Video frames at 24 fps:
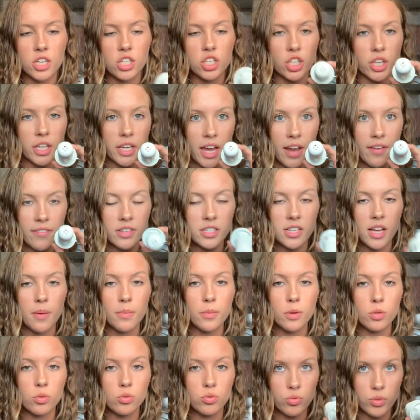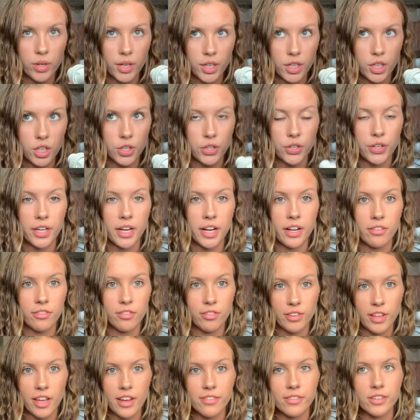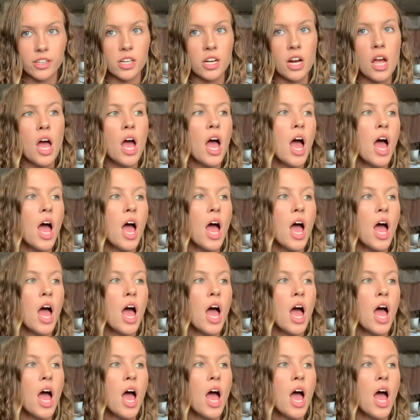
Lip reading: So like every time you drink, you're getting flavor.